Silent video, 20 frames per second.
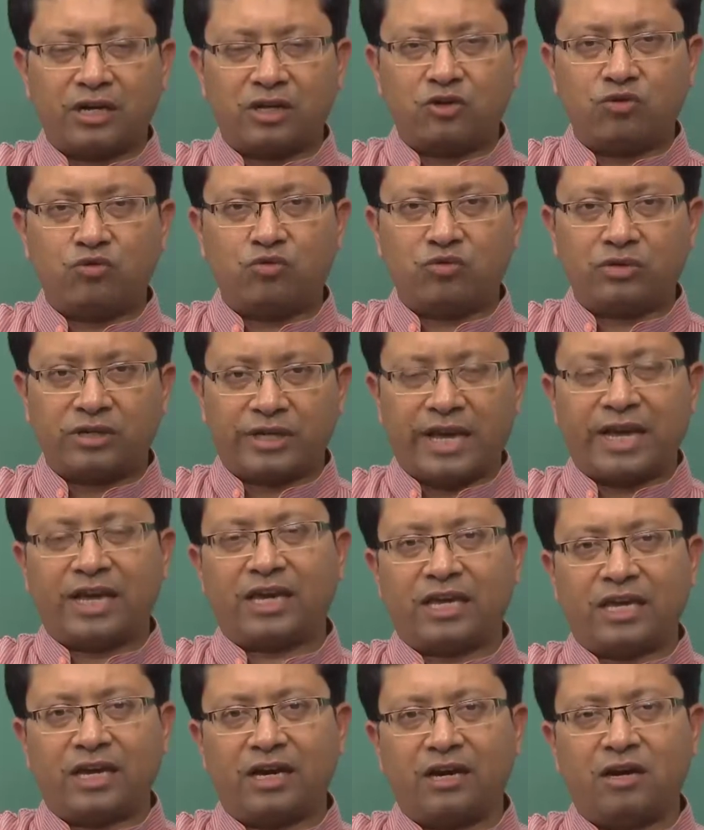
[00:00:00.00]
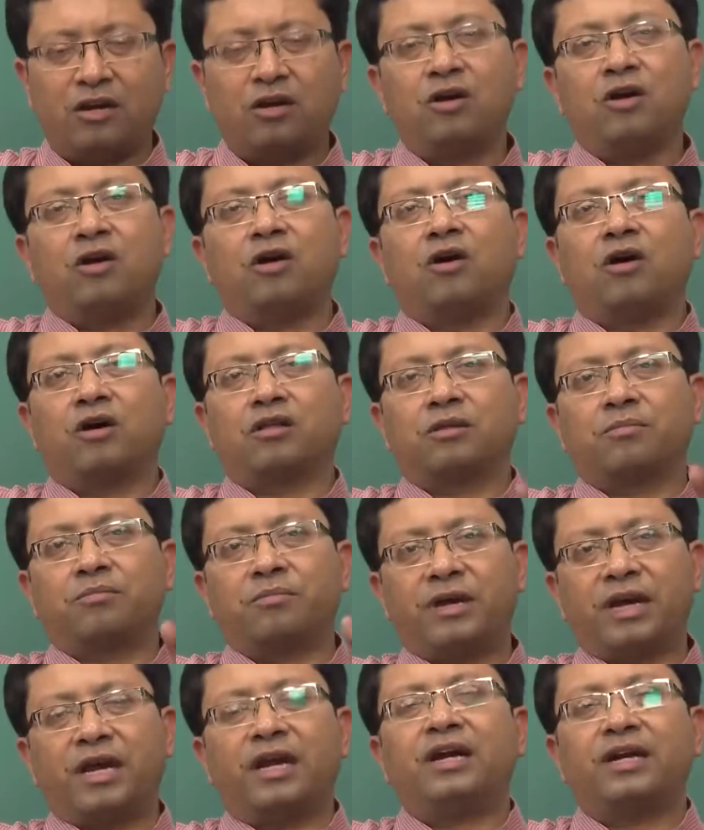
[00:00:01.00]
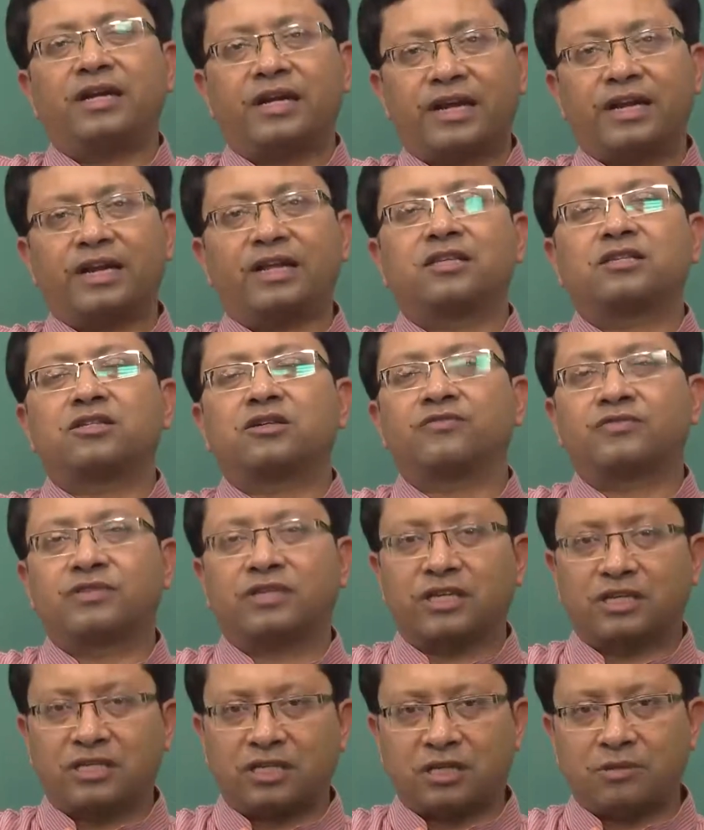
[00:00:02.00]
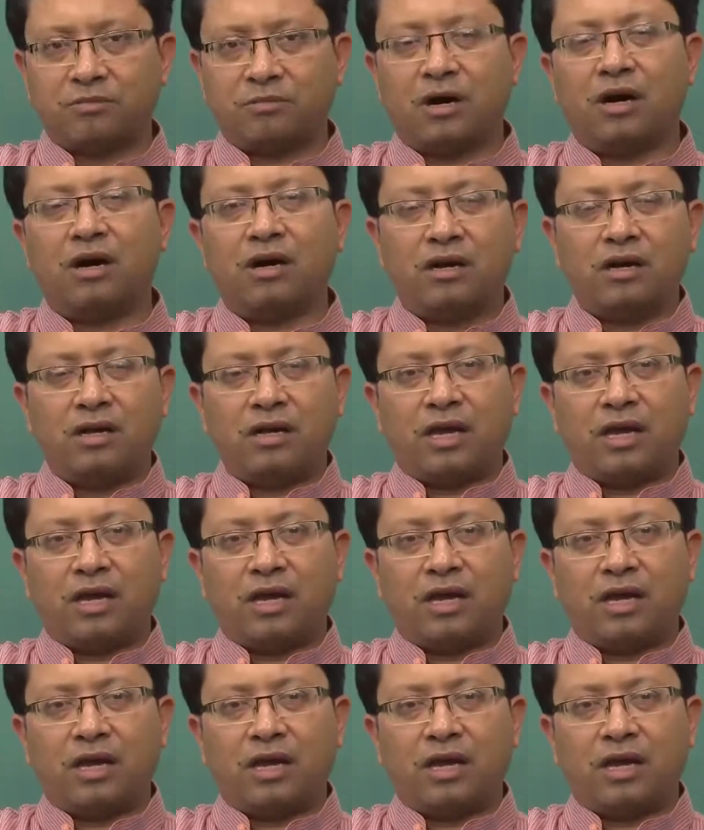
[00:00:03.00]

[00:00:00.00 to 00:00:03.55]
you take care of the main tenets of Six Sigma.